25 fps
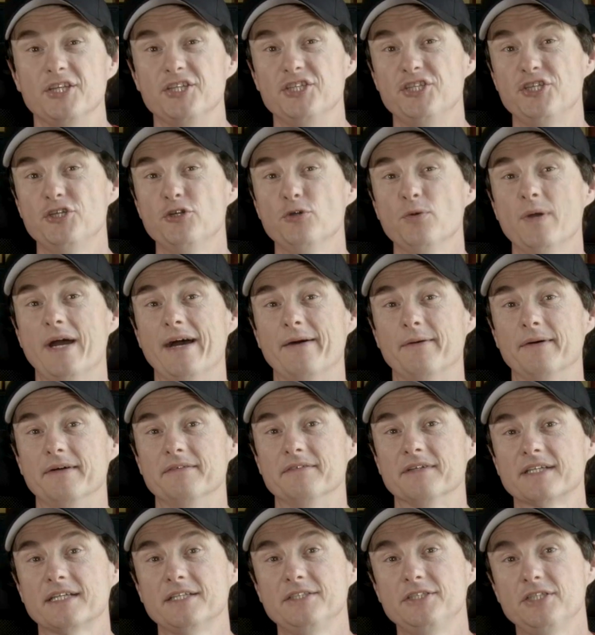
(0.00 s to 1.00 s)
You,
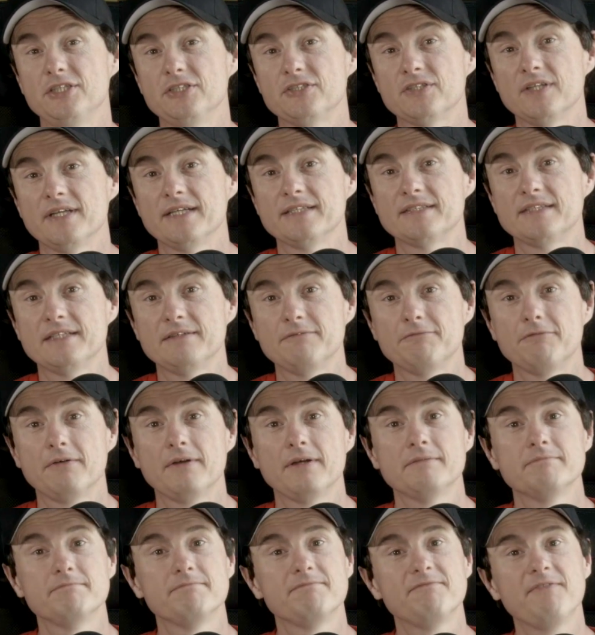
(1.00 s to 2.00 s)
however, can use LinkedIn
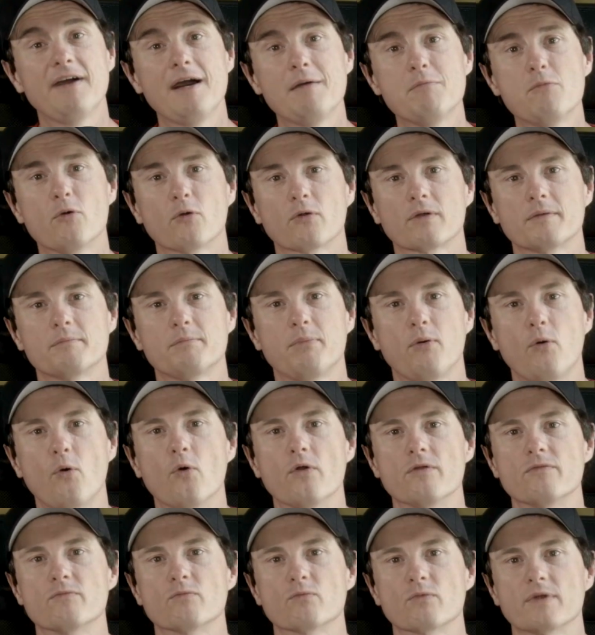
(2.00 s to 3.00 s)
for far more
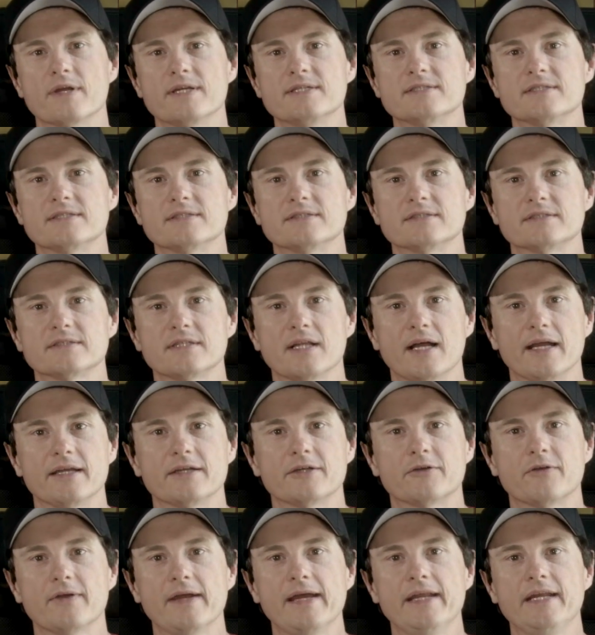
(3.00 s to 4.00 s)
important reasons, like
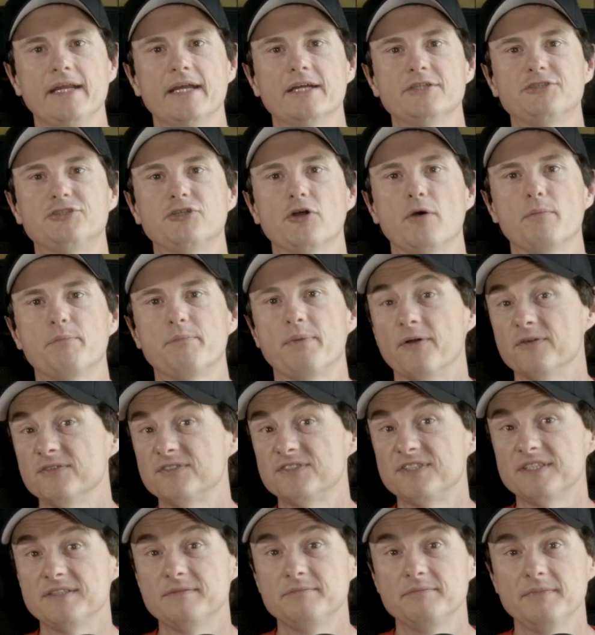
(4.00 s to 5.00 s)
creating a job
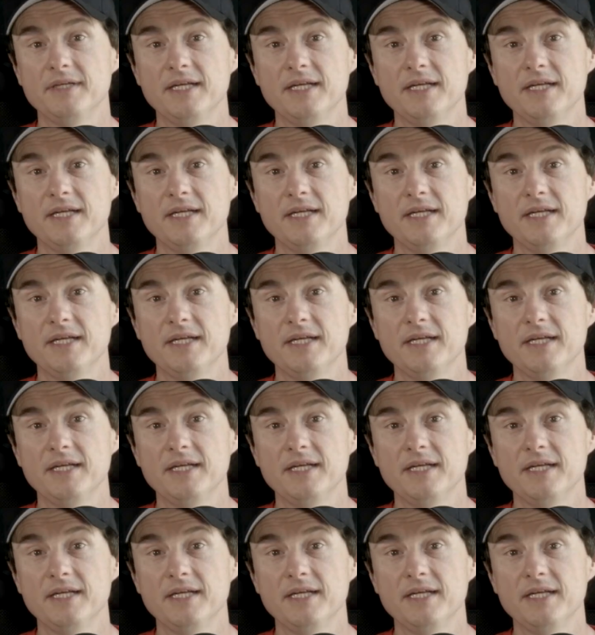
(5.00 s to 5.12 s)
post in